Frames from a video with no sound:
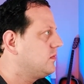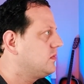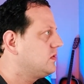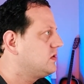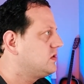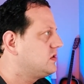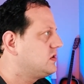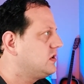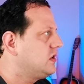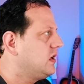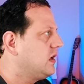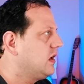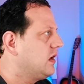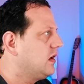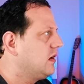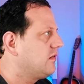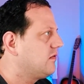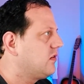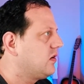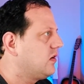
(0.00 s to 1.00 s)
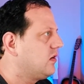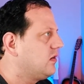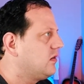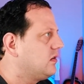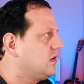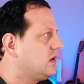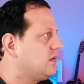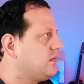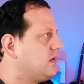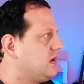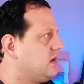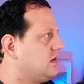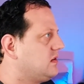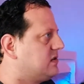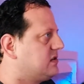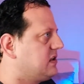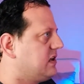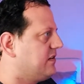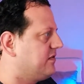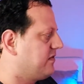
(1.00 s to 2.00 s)
So yeah, let me
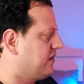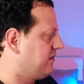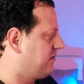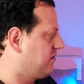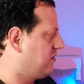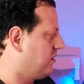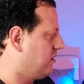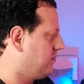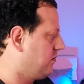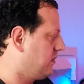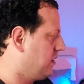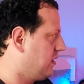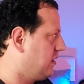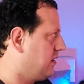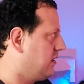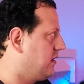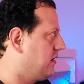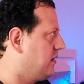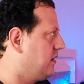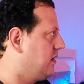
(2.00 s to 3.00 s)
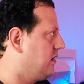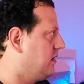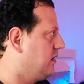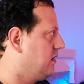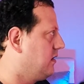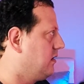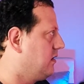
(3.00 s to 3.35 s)
see if I've got my